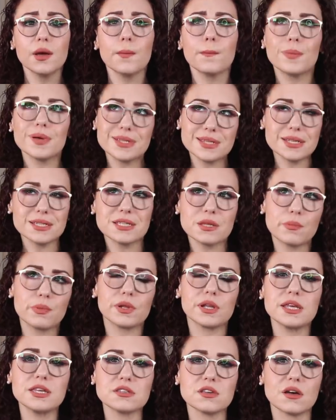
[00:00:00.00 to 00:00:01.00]
but since the
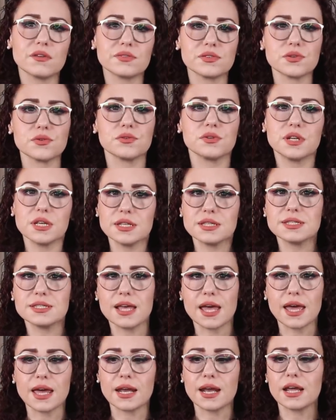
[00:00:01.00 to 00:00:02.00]
police officer did say it,